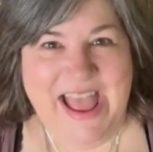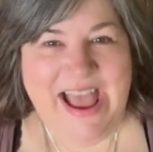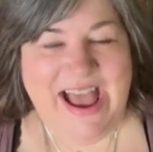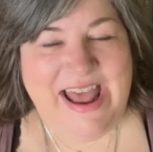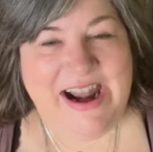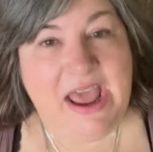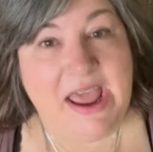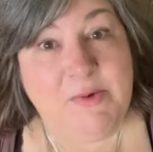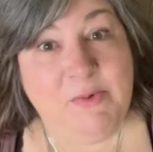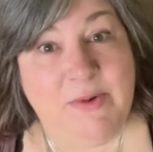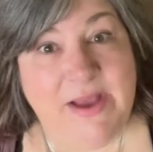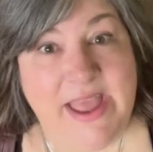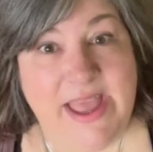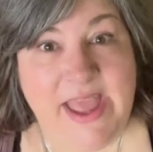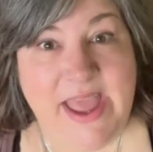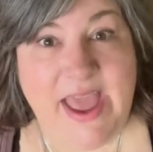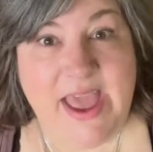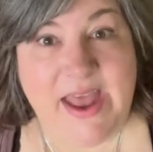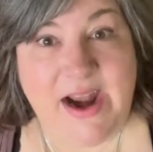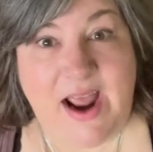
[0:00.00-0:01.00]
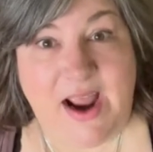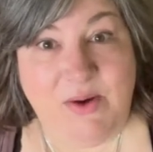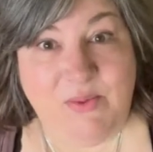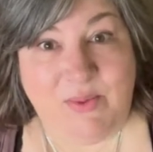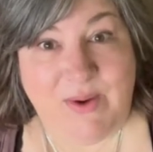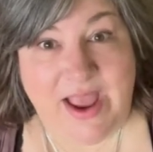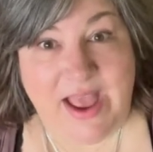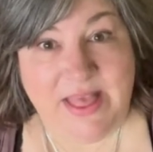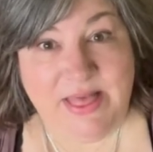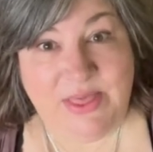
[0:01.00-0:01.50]
And I went and I
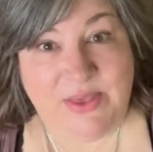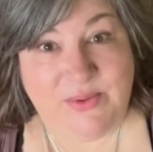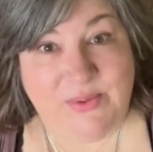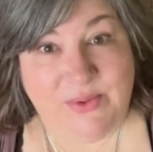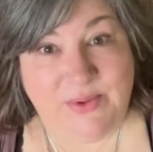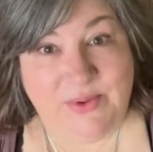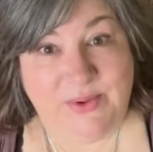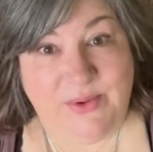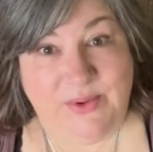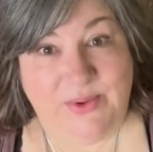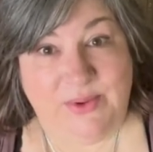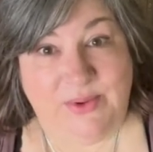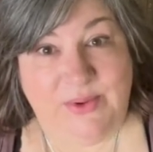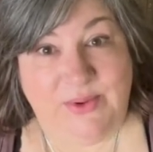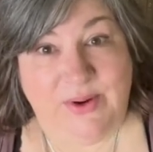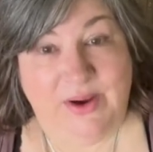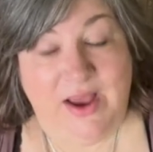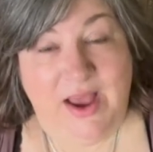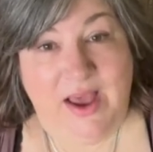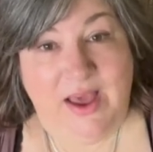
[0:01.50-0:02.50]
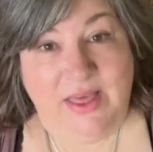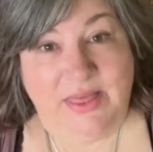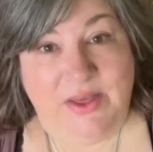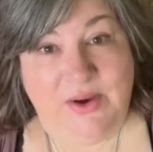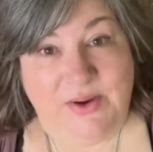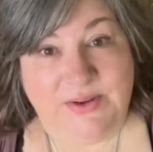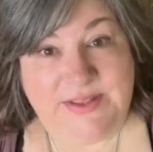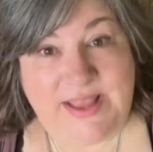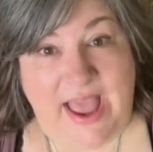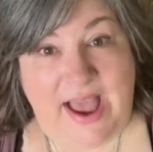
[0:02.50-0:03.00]
read through
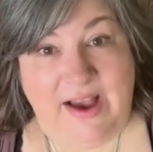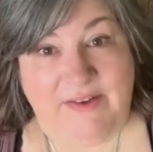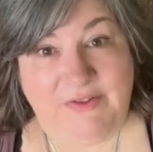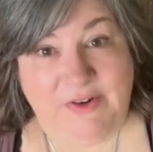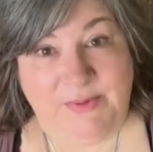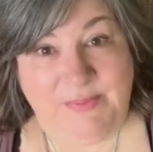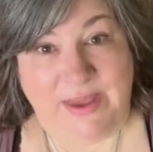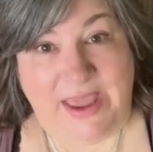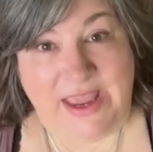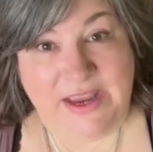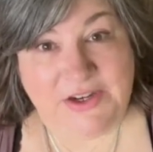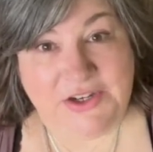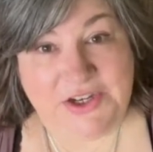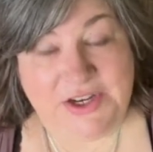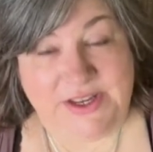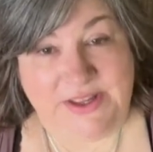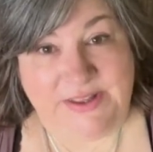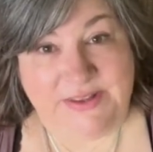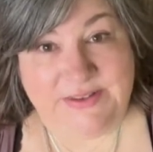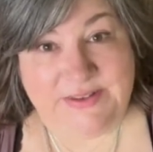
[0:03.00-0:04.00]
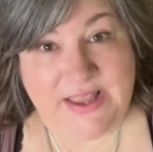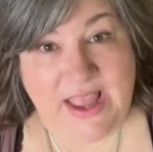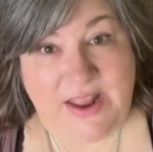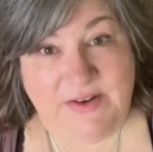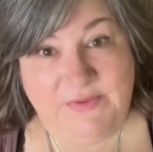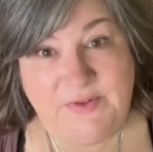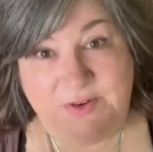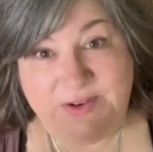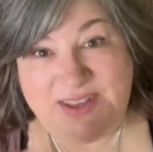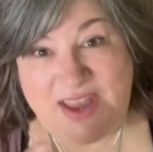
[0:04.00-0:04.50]
those affirmations.
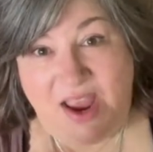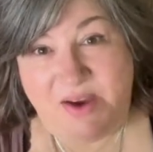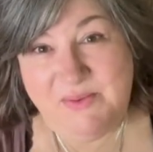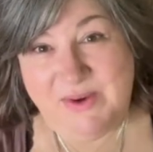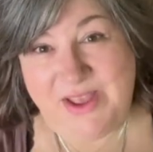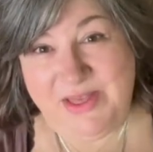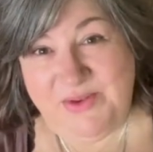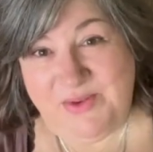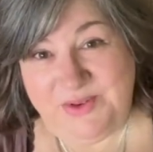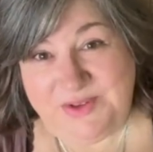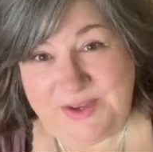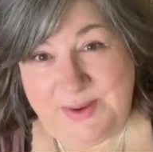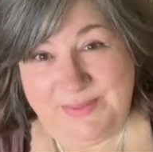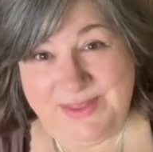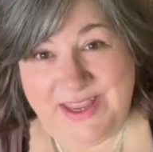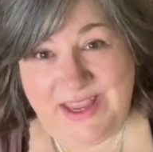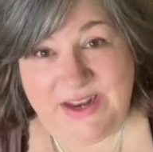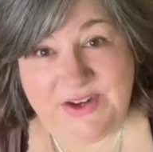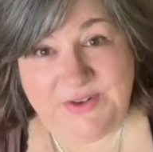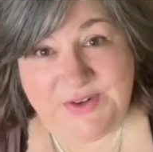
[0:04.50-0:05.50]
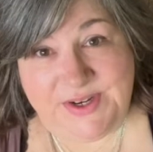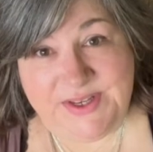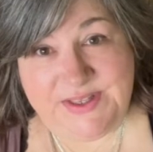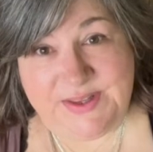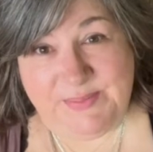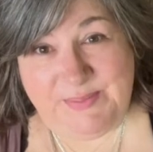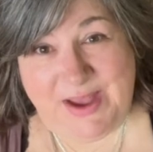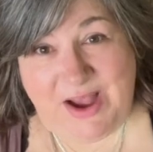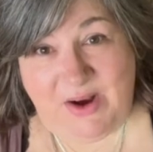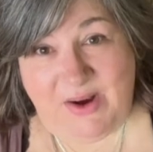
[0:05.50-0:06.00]
And first I read through some of the entries
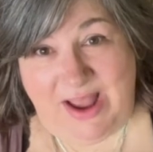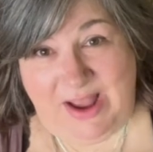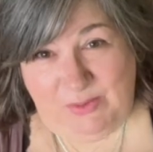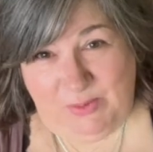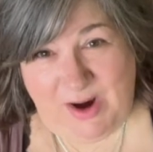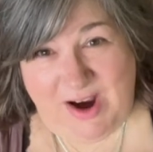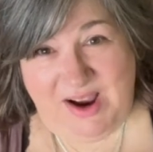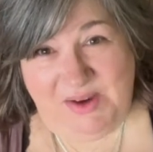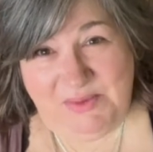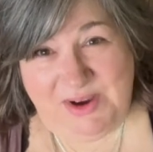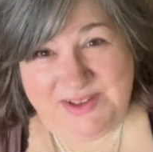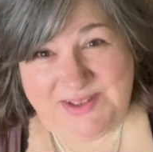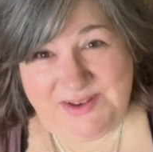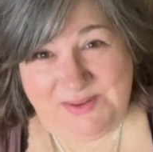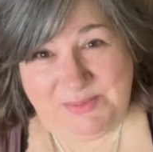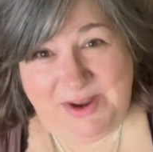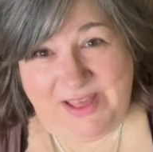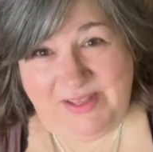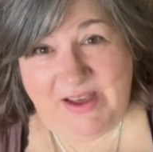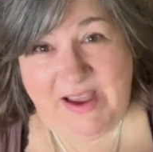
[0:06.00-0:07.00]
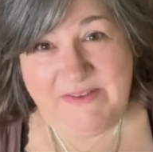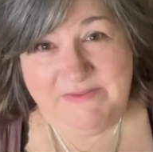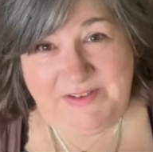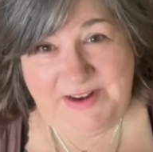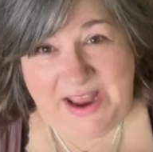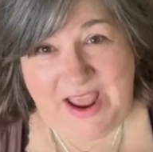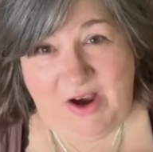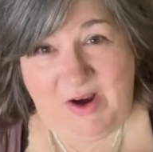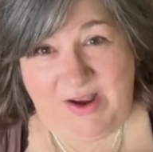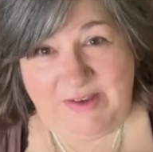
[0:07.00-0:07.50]
about where I was in my life
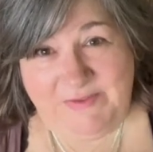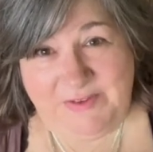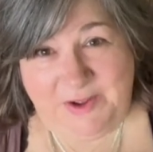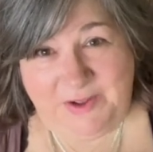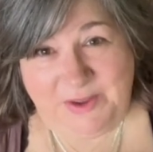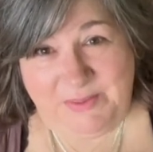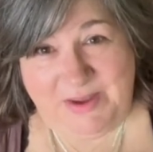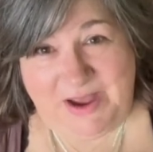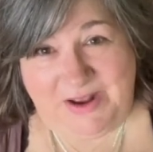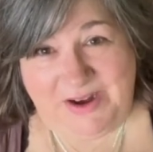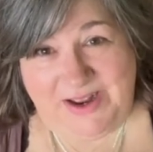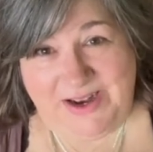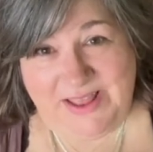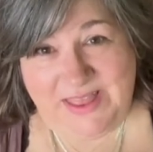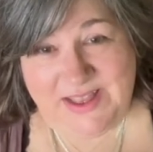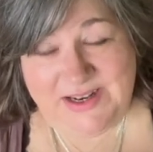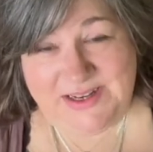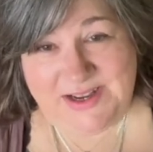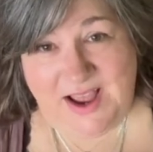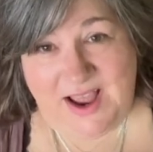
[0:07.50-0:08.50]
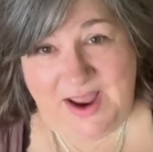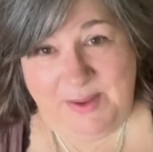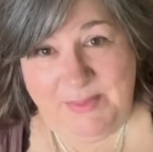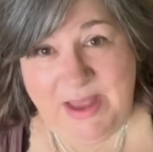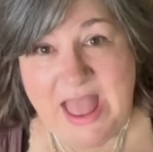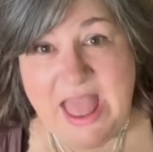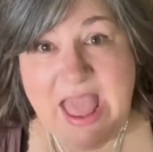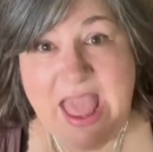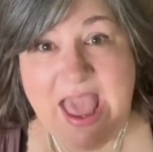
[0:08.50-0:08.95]
and how I felt about it at the time.